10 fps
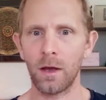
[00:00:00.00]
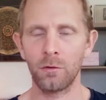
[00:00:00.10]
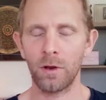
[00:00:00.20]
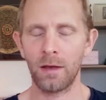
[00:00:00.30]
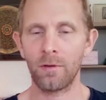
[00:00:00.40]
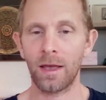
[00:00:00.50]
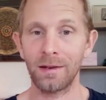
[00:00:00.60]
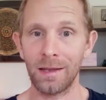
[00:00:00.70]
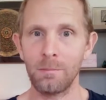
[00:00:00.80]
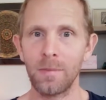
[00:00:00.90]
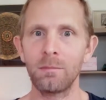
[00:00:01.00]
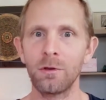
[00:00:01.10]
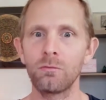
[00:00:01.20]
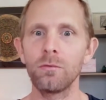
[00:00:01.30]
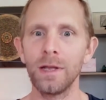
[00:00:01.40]
I don't have, and they
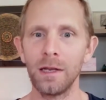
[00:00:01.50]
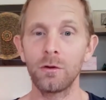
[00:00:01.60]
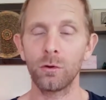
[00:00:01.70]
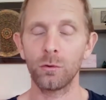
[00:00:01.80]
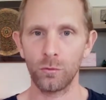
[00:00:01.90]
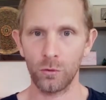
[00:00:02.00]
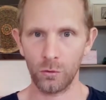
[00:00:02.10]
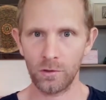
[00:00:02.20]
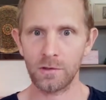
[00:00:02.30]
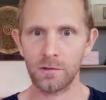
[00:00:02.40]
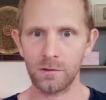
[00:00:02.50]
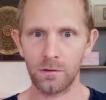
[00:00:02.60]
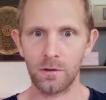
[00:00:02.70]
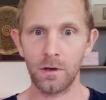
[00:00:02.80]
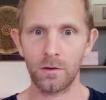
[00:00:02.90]
maybe really don't
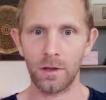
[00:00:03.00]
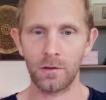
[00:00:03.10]
notice their